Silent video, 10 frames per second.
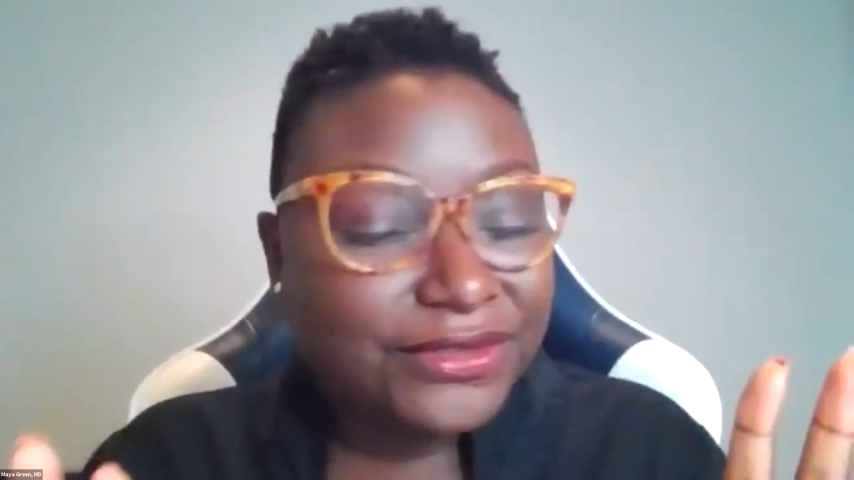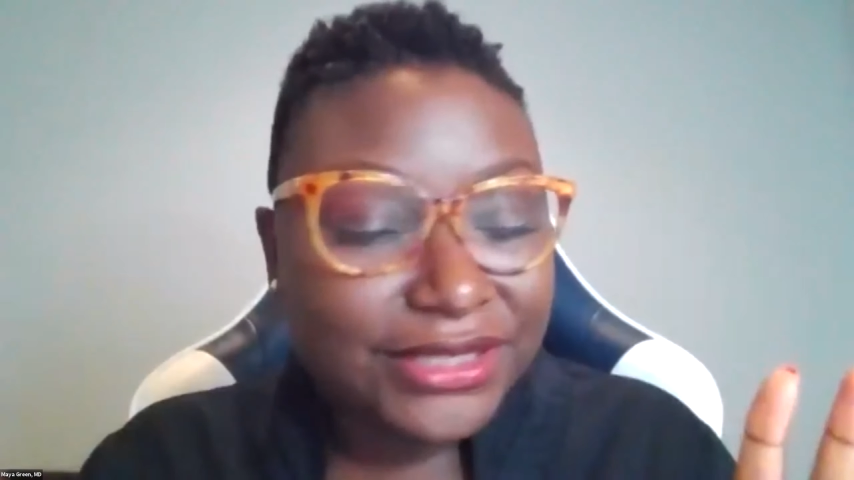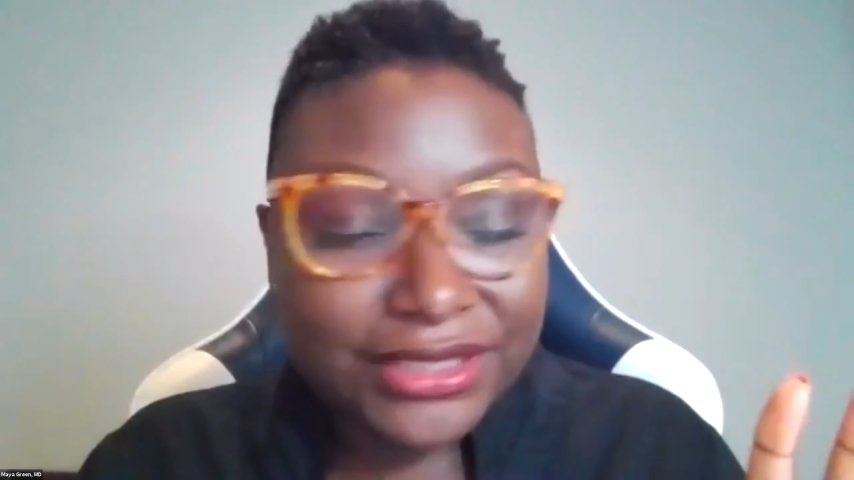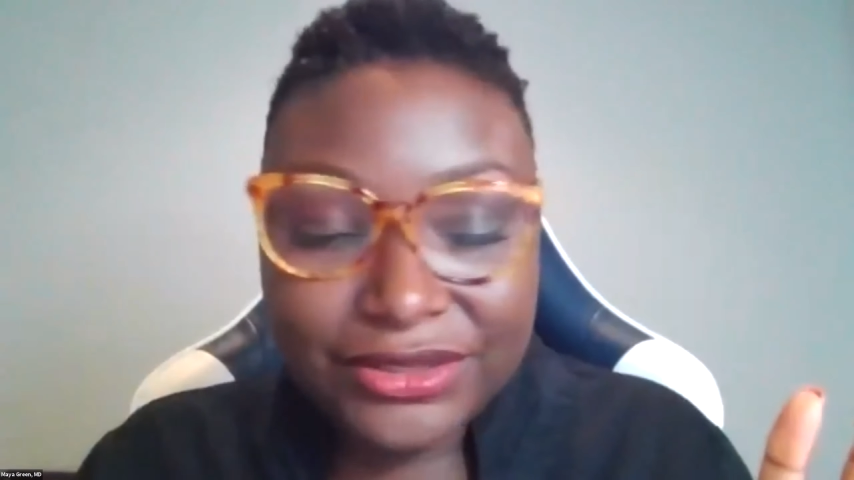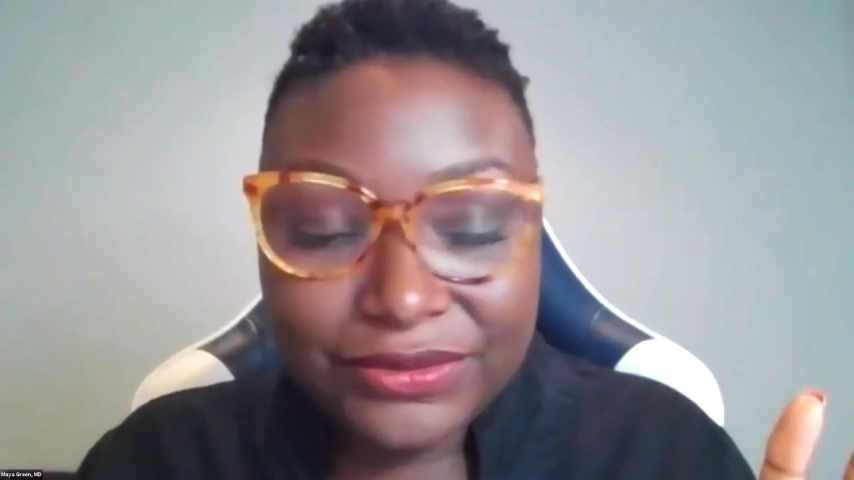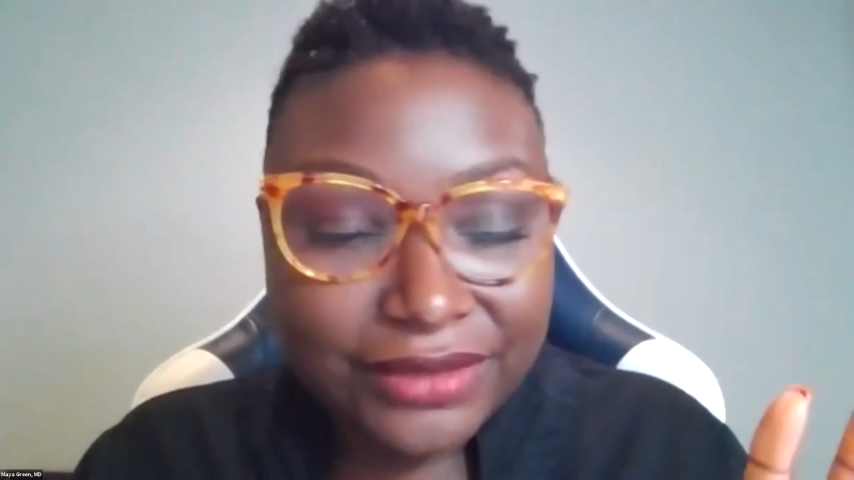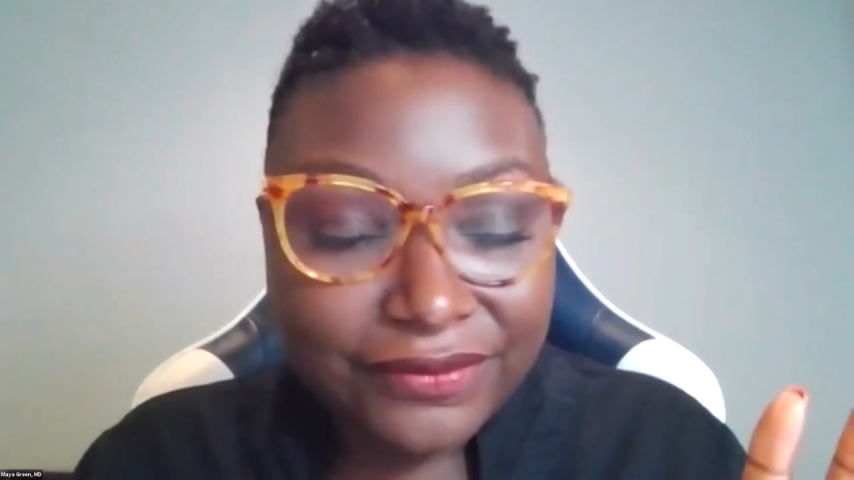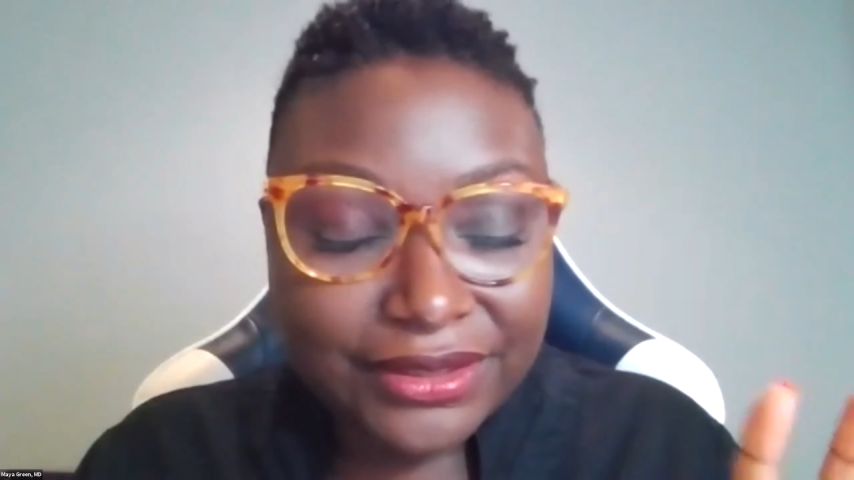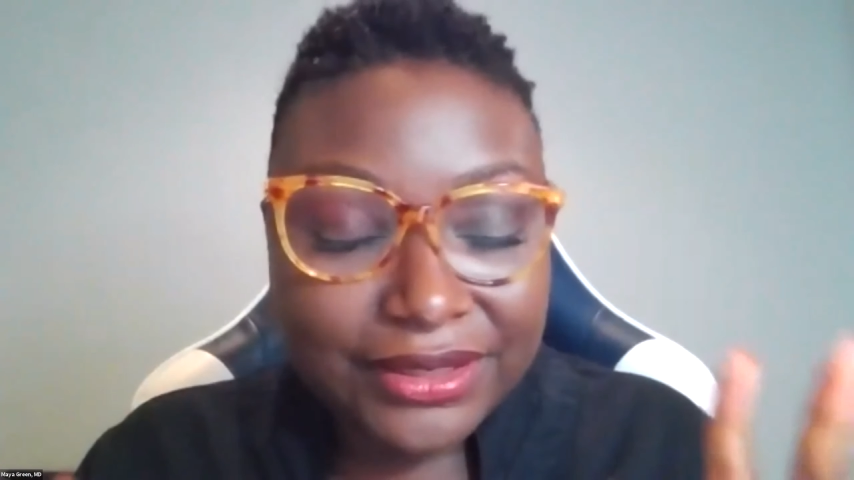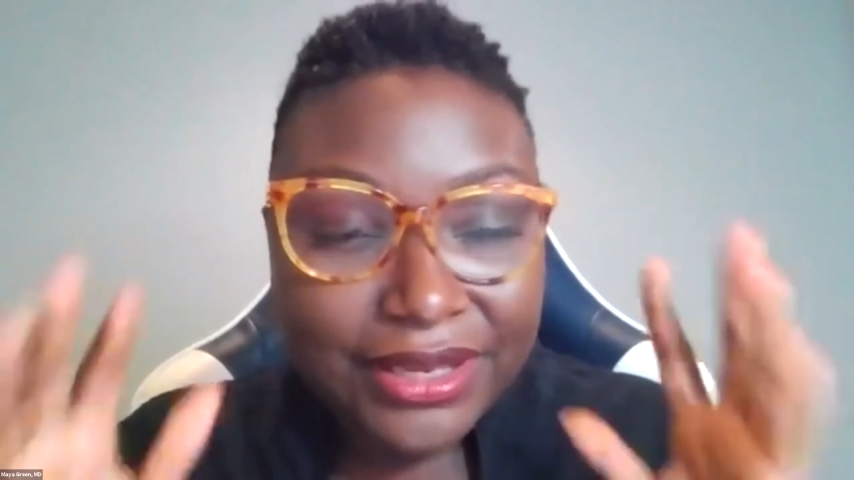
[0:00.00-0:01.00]
city you live
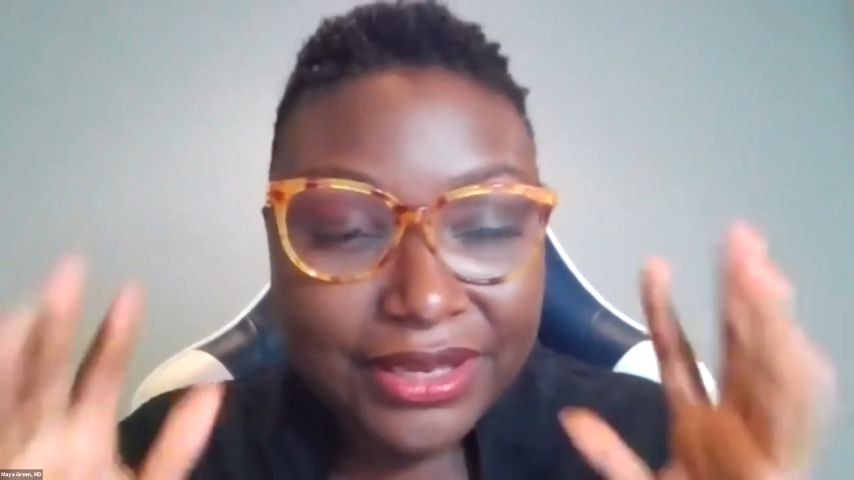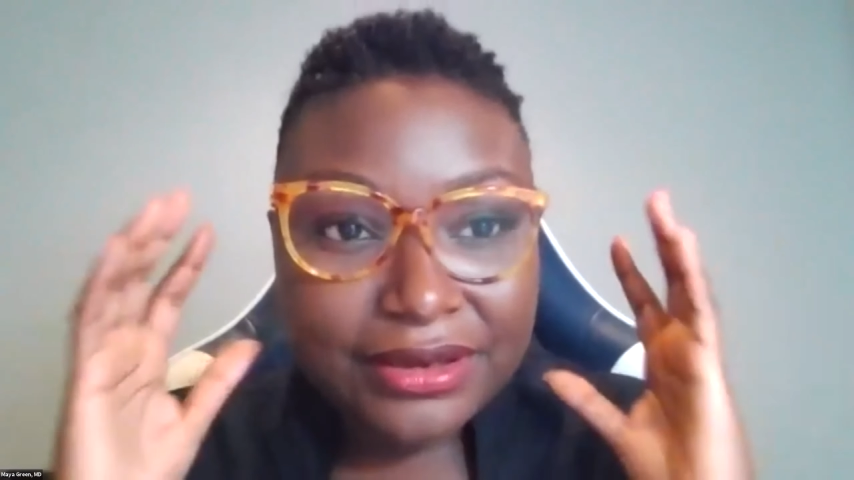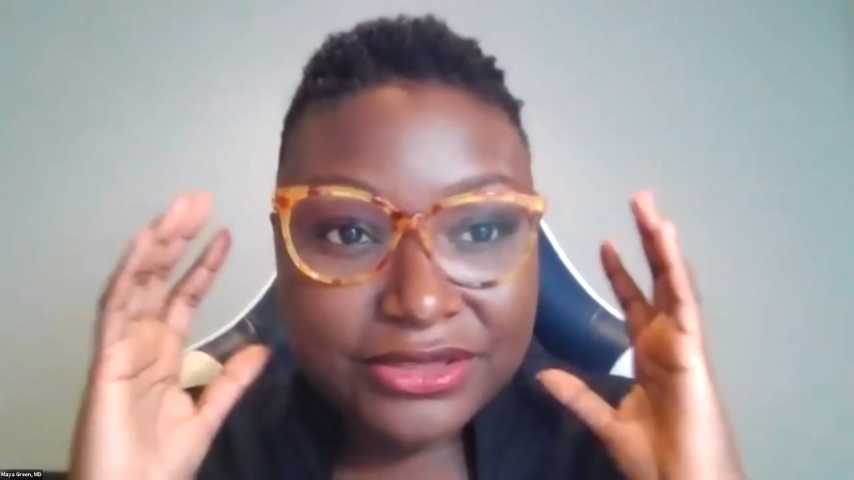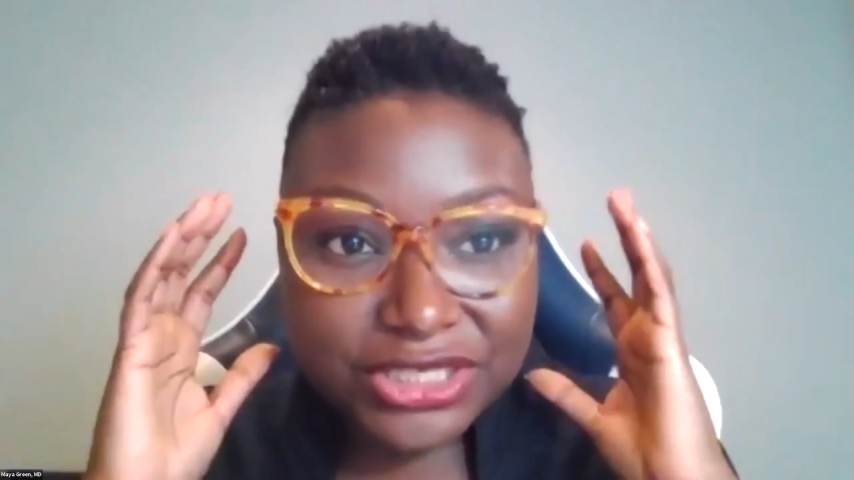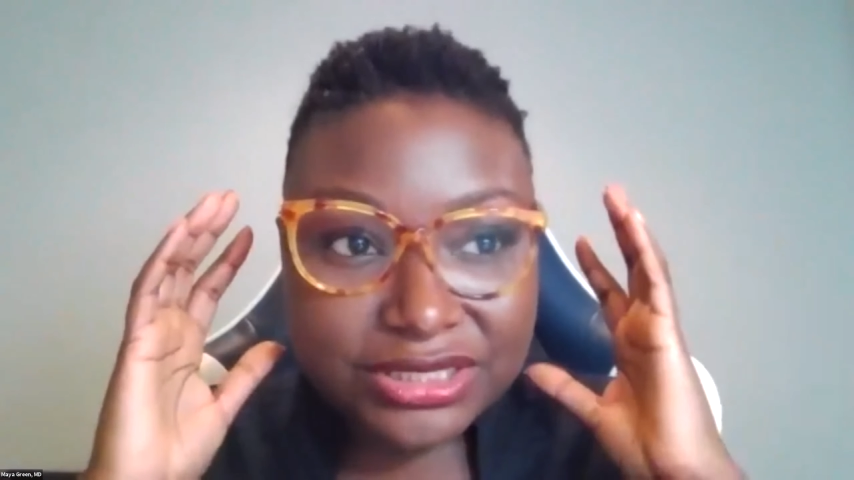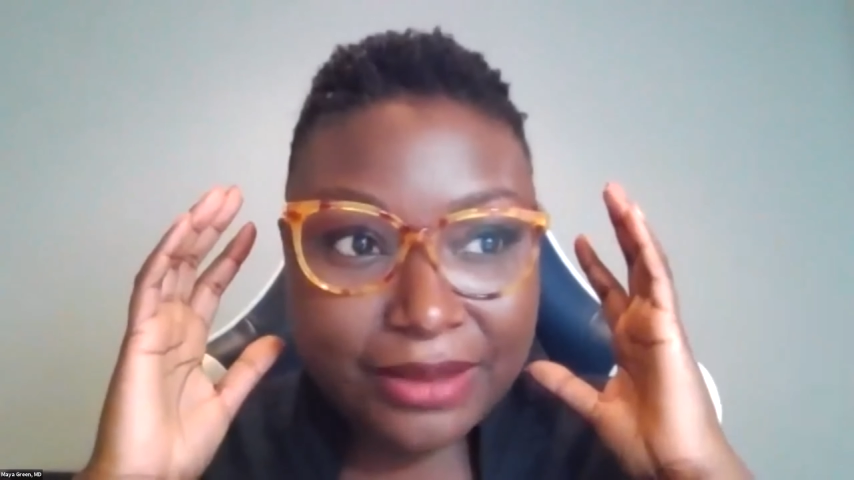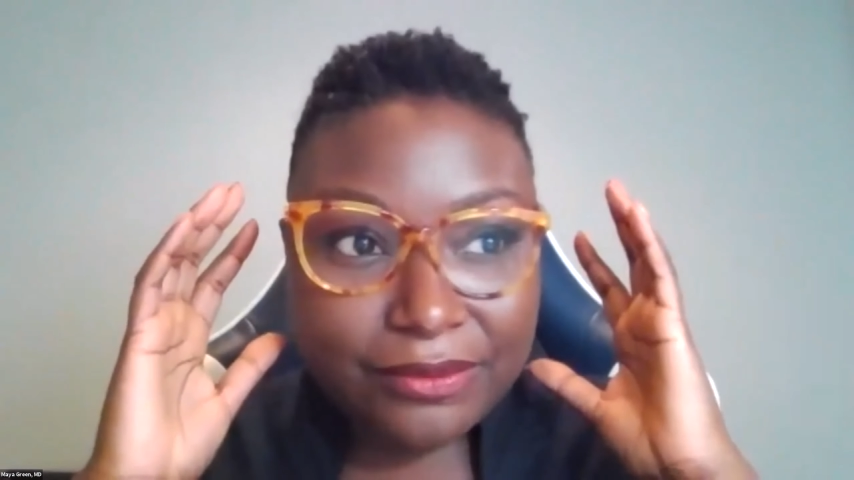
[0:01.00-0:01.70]
in, just